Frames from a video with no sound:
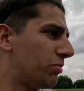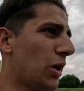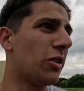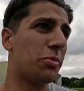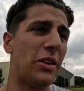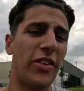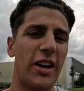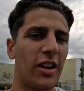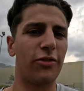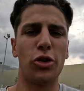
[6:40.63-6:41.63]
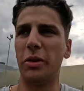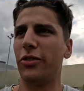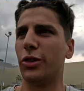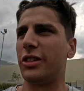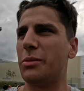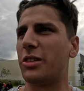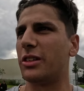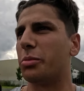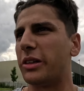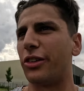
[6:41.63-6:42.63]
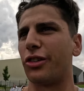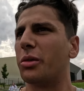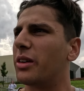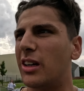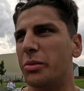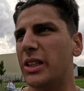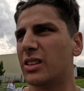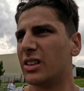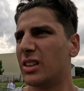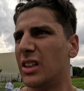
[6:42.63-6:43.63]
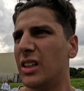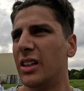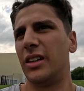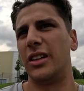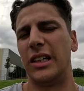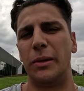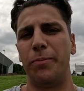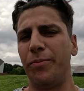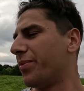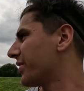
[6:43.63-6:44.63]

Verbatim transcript: But to be fair, our 4x4 team's still pretty strong without me. But